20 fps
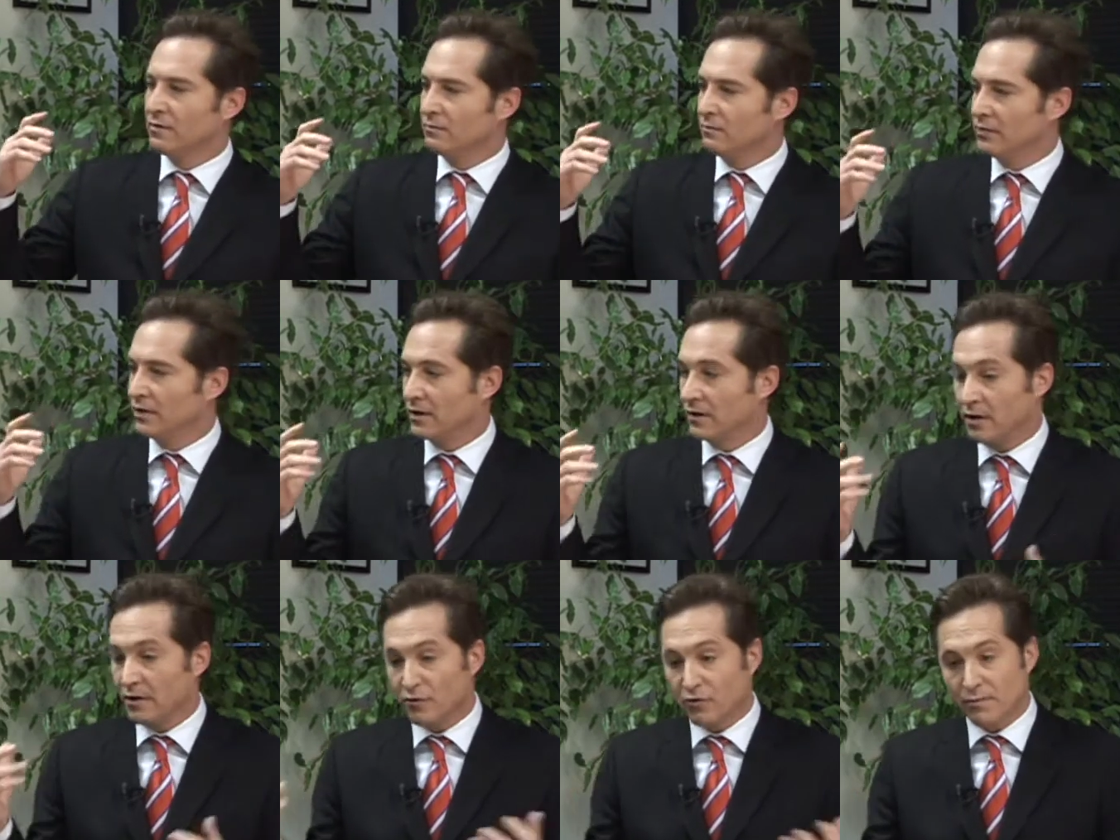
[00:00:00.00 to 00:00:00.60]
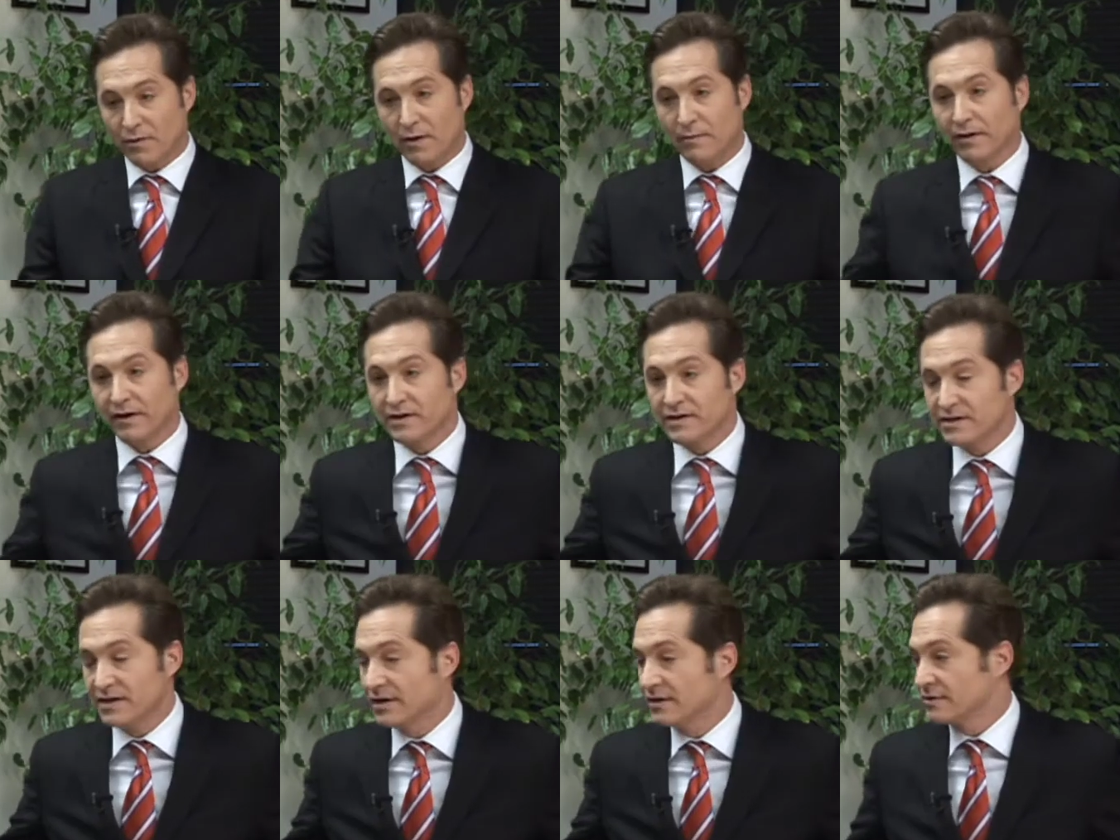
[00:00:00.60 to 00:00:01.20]
but all the
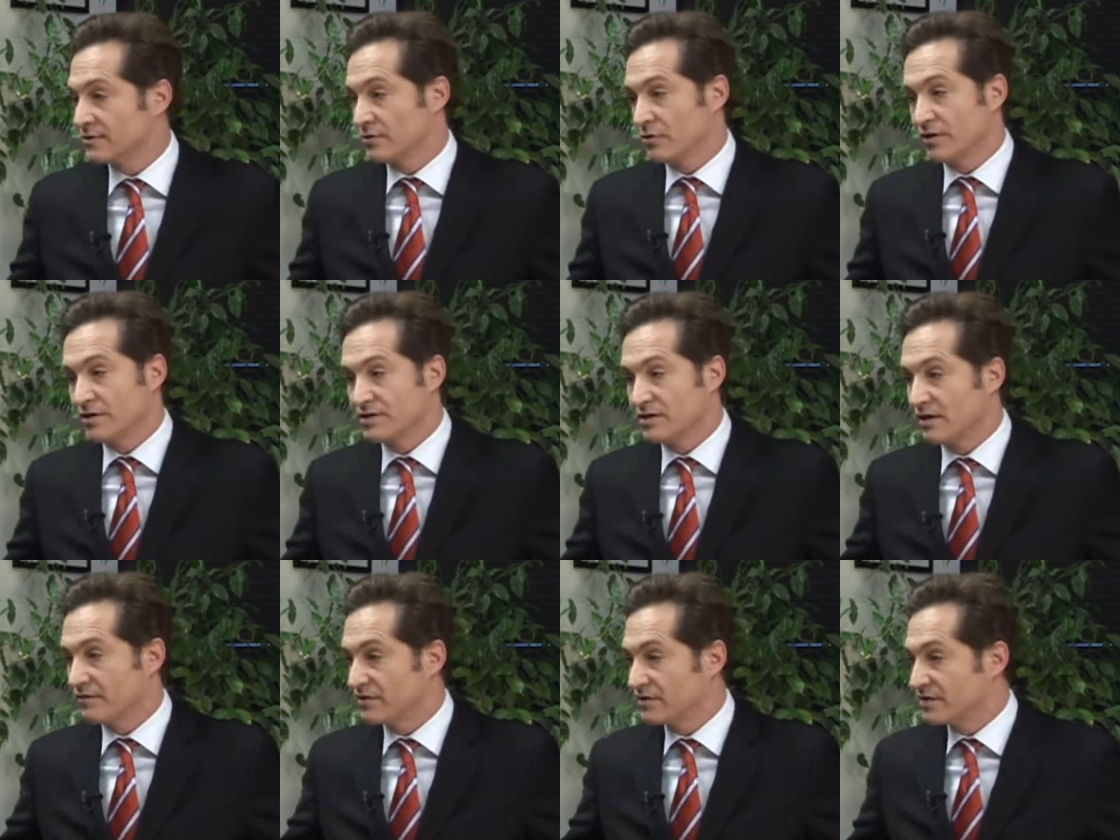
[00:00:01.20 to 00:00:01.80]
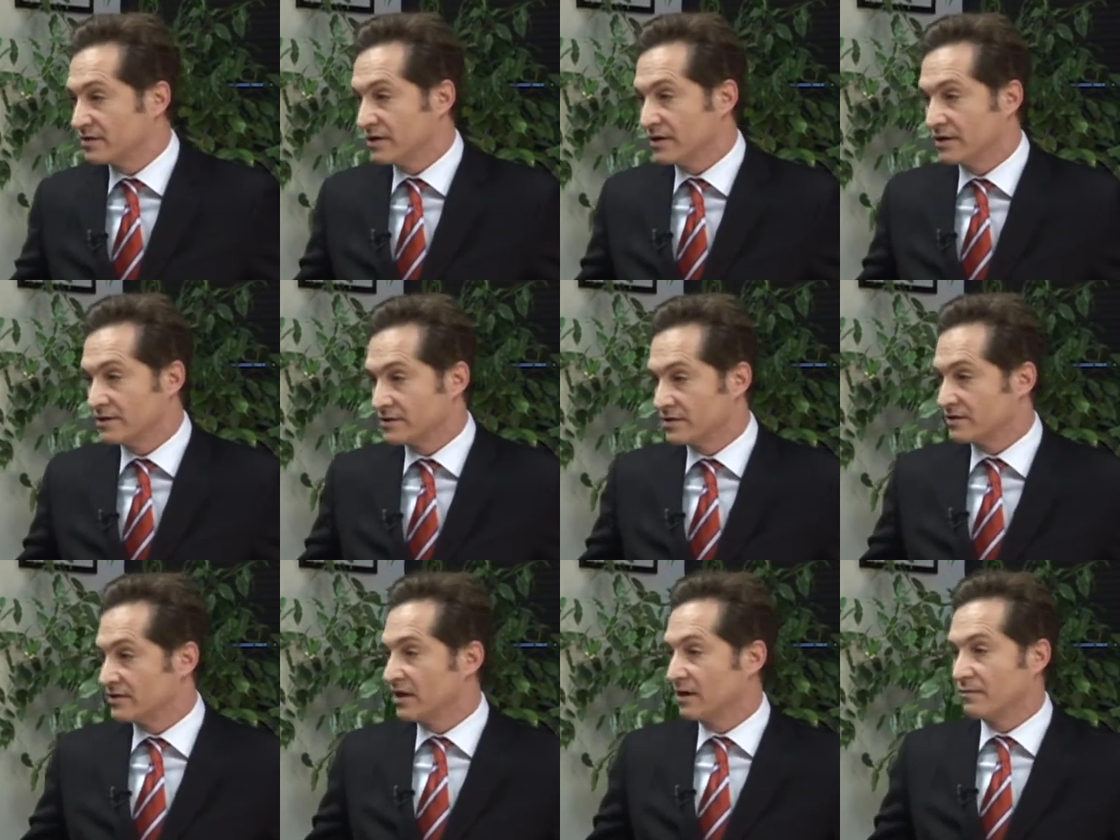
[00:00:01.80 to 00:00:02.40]
Republicans need is 37 seats
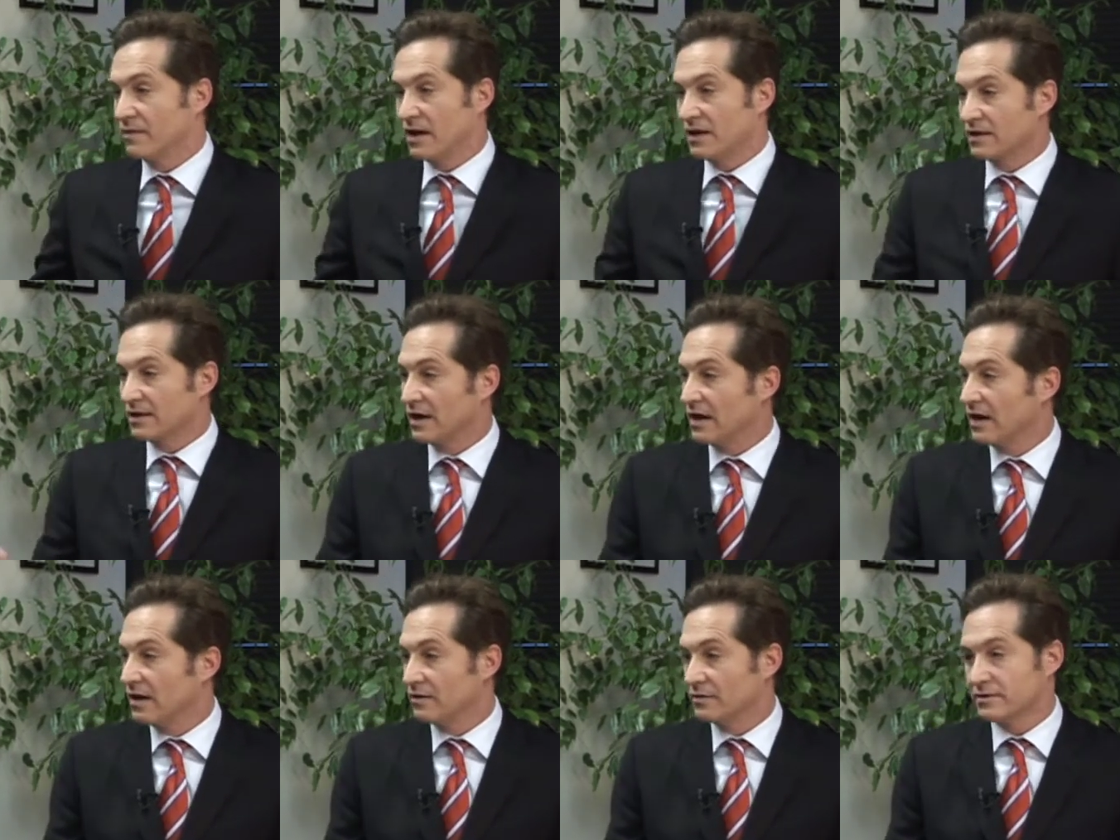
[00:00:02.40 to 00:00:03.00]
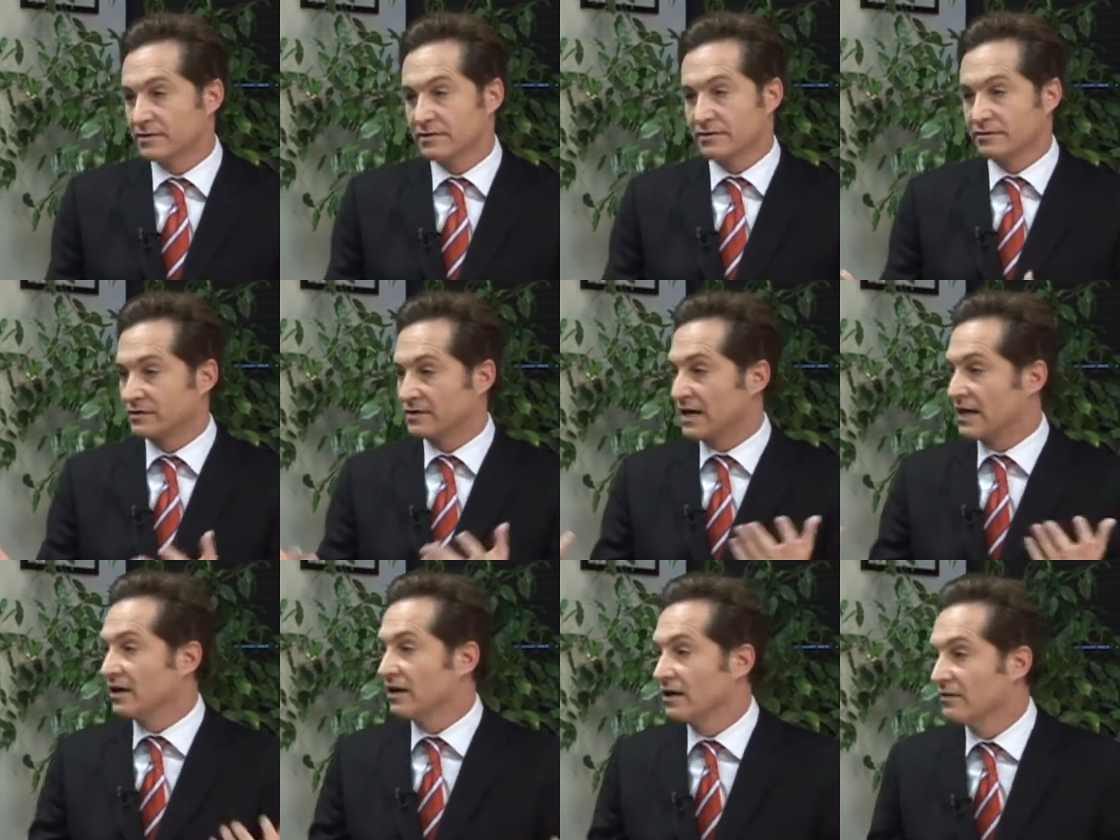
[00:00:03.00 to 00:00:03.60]
to take back the House,
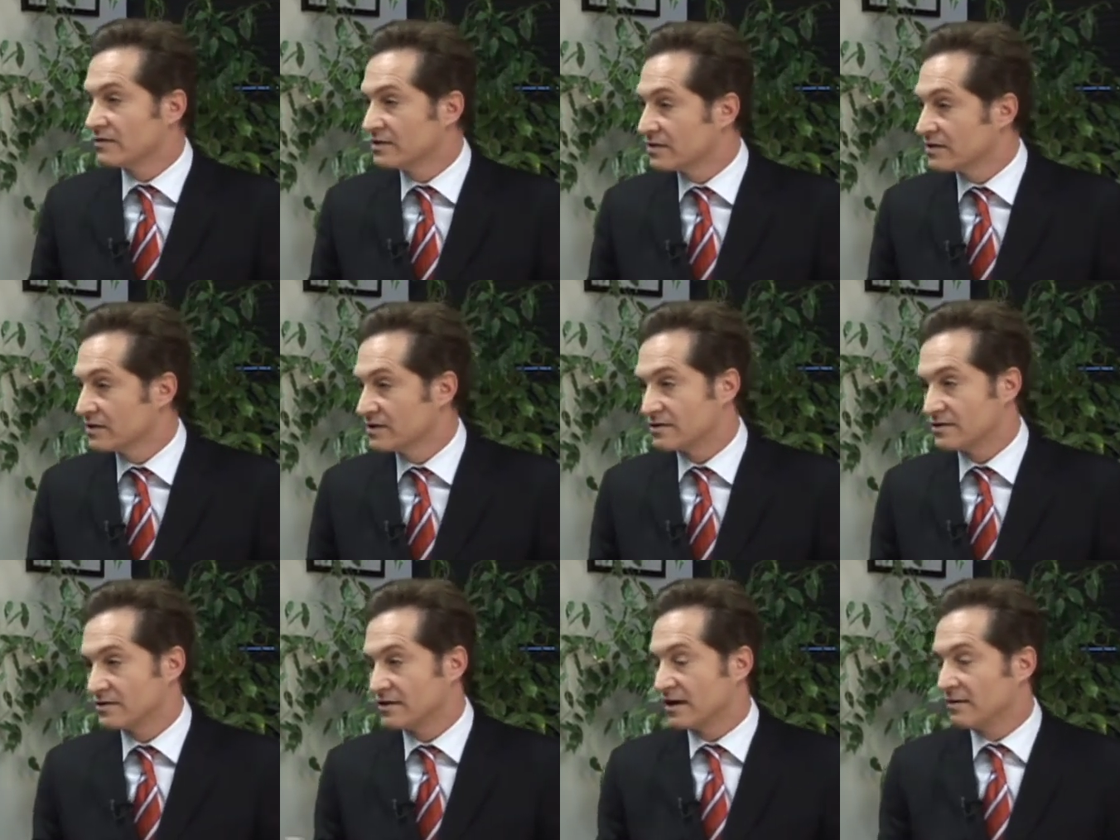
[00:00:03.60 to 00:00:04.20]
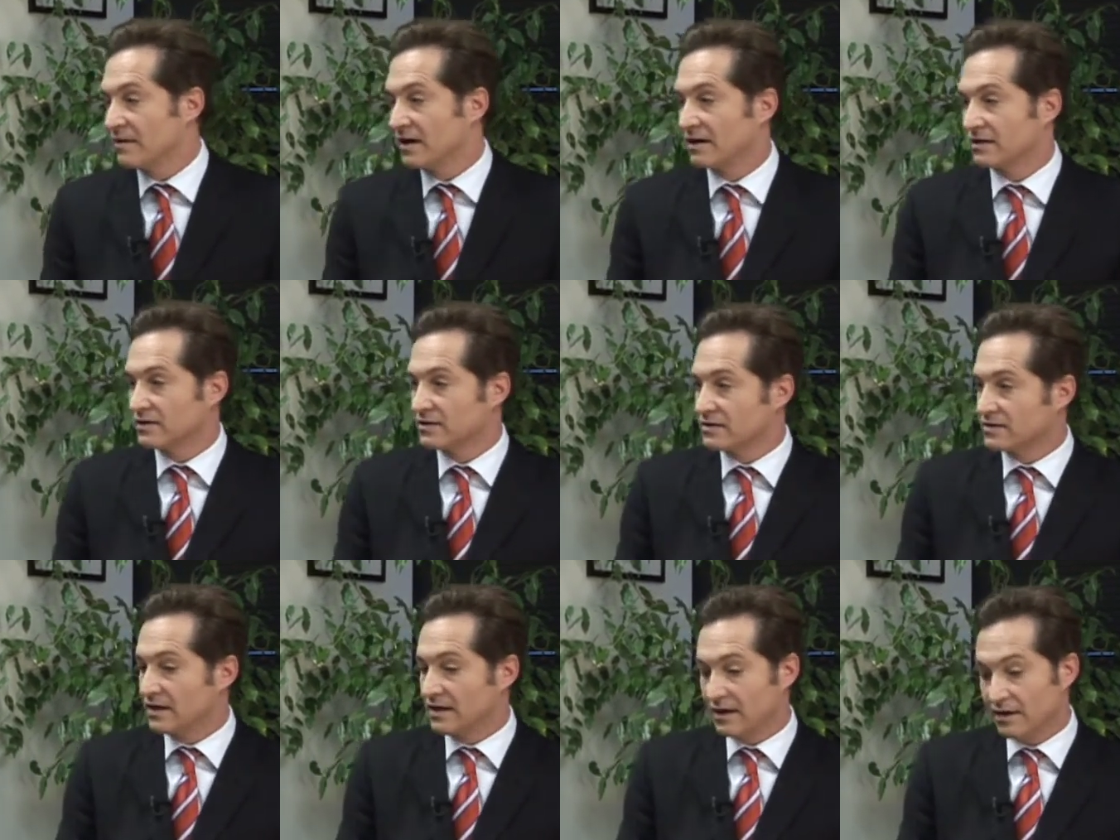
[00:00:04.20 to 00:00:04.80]
10, 11 seats to take back the
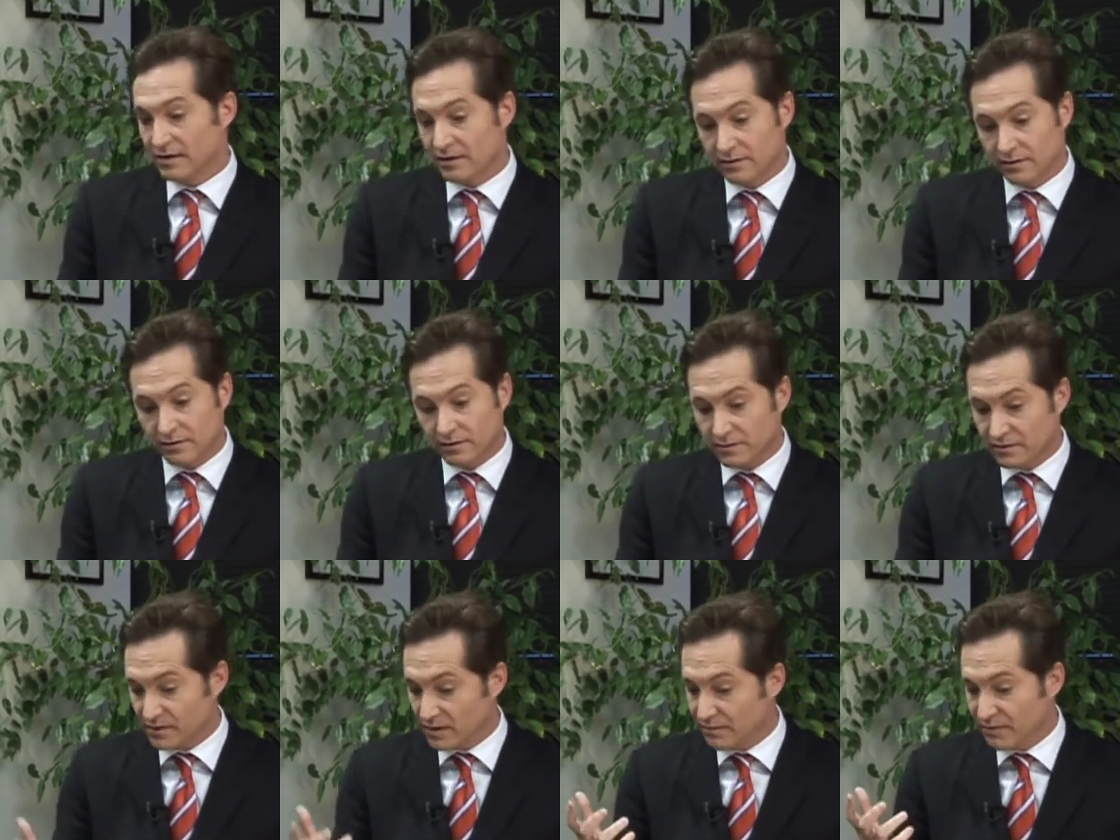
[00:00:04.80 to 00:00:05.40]
Senate, and some